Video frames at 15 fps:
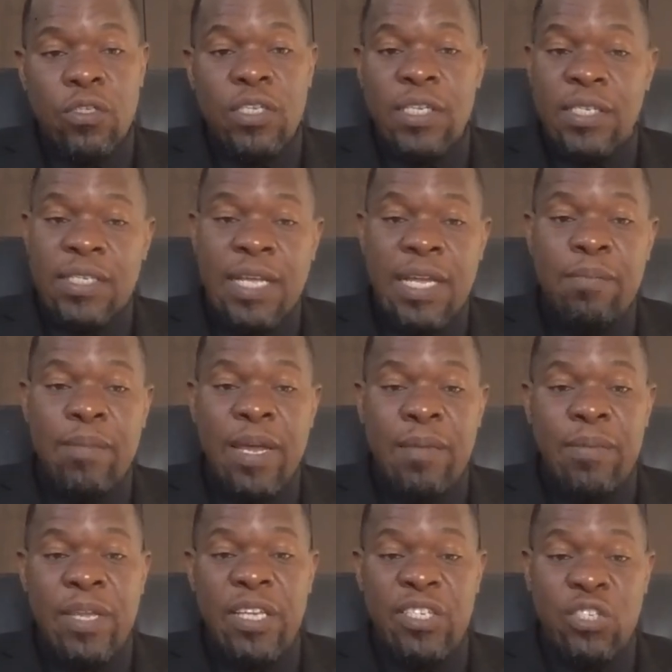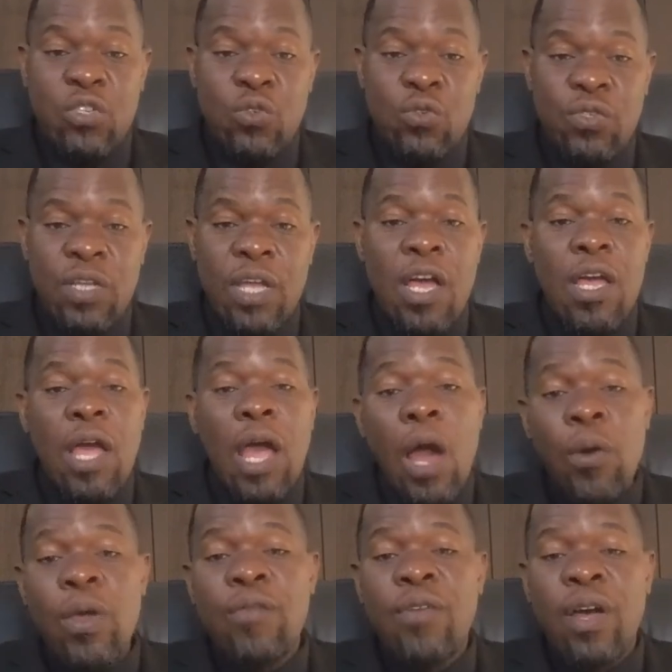stand might be excused.
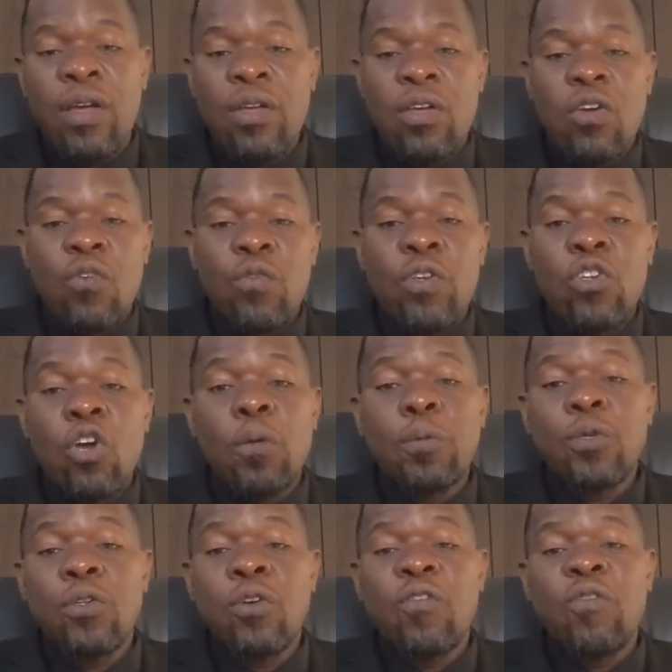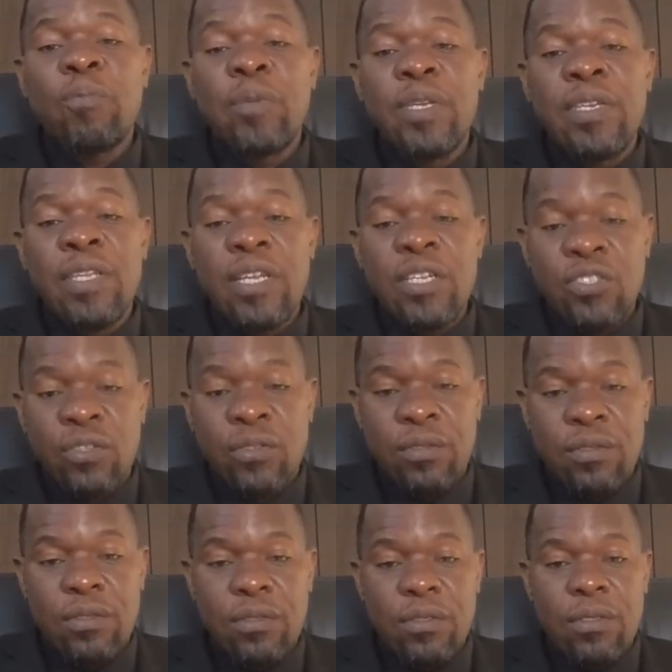However, with the option of mediation
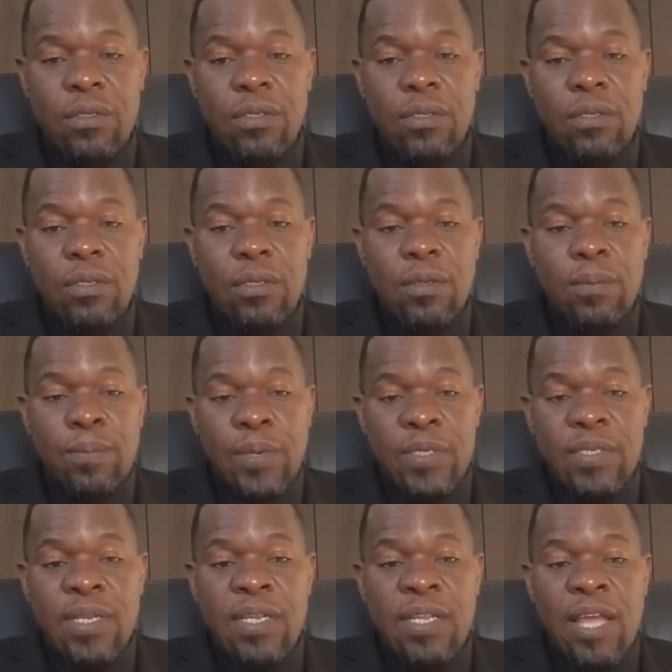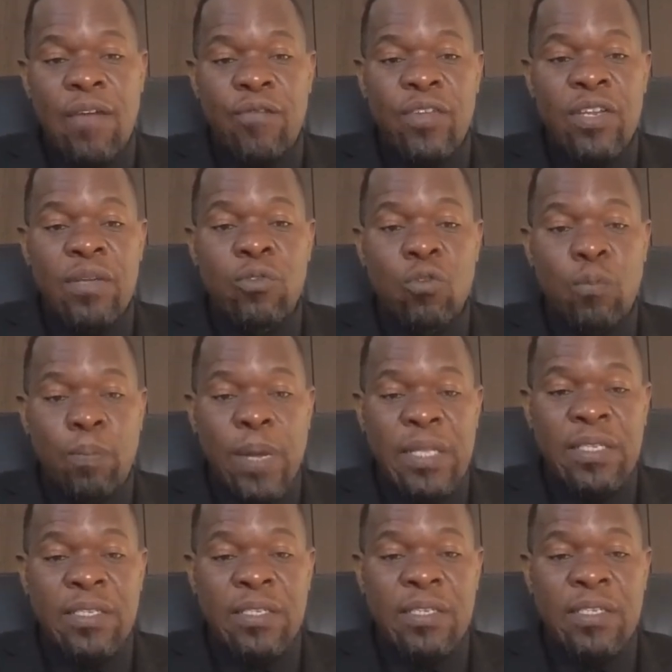presently available to
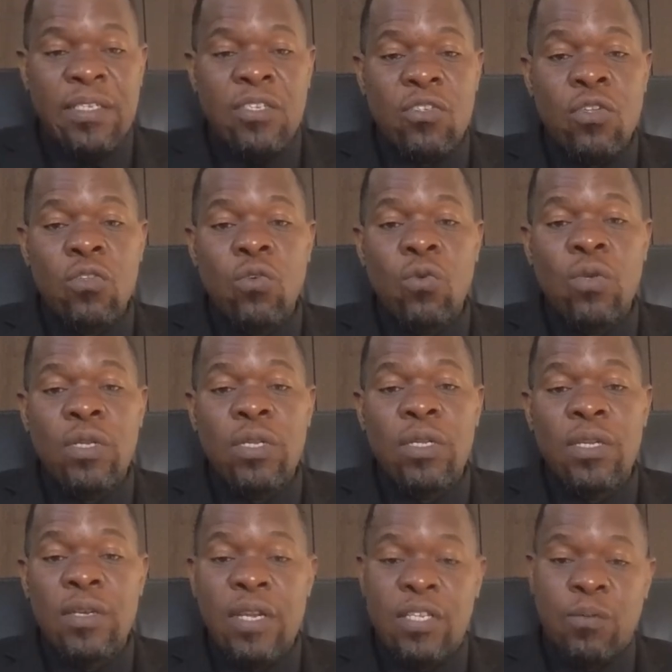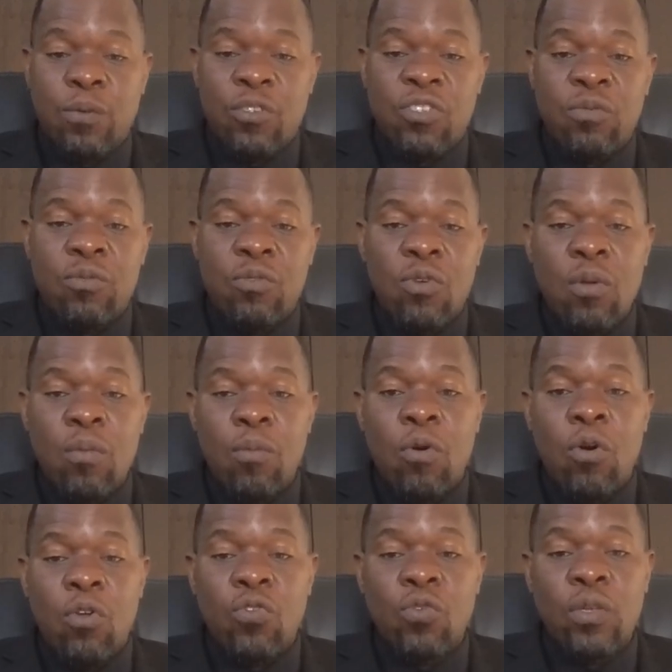parties, it is not only irresponsible, but
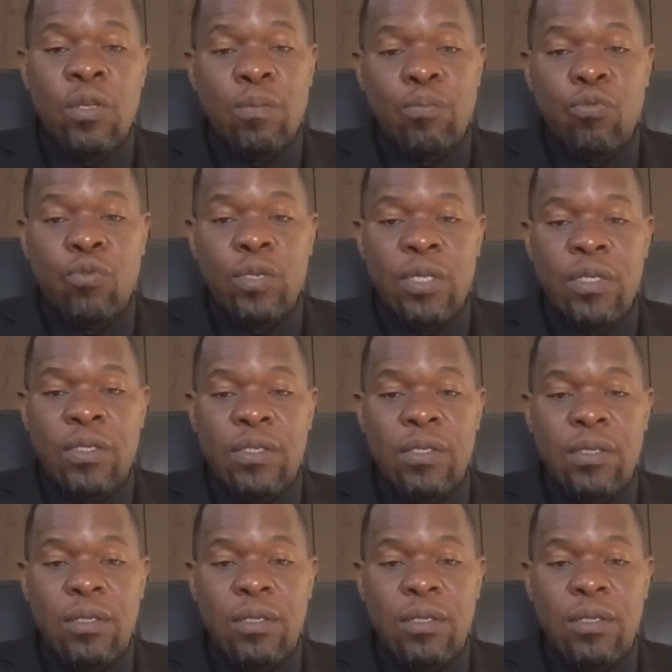also imprudent